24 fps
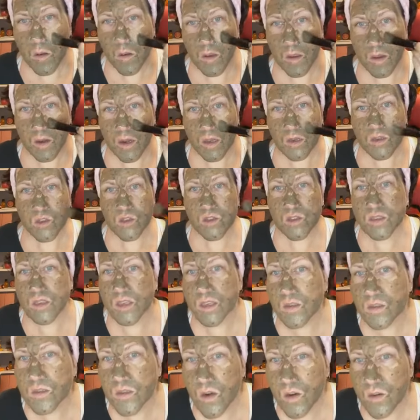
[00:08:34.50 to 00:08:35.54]
And as you see,
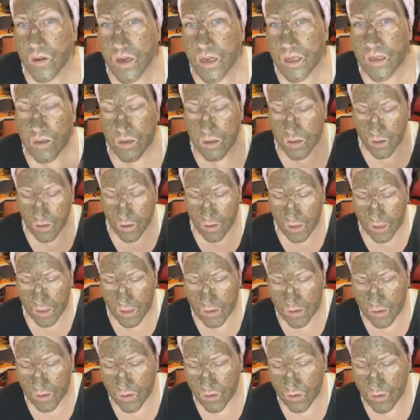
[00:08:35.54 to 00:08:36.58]
it's already starting
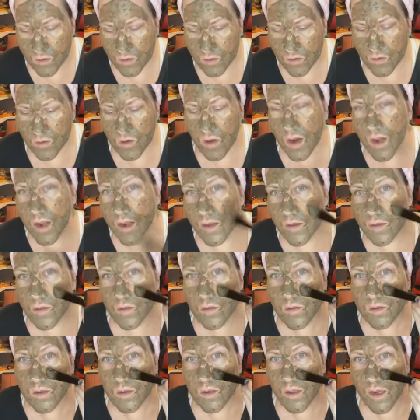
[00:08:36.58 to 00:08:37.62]
to dry in
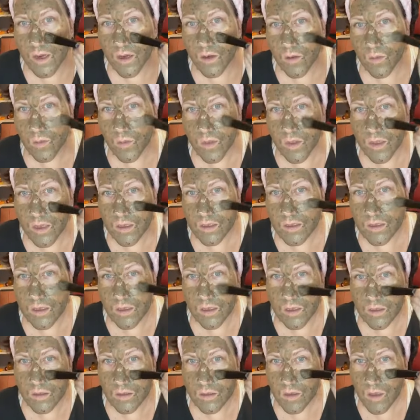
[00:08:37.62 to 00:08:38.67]
those lighter
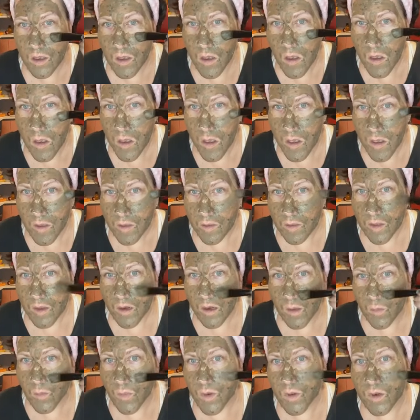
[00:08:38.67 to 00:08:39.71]
places that
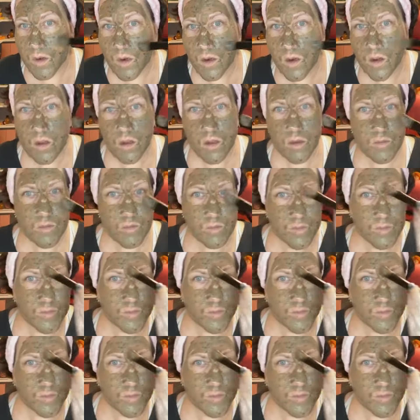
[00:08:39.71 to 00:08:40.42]
I put it on.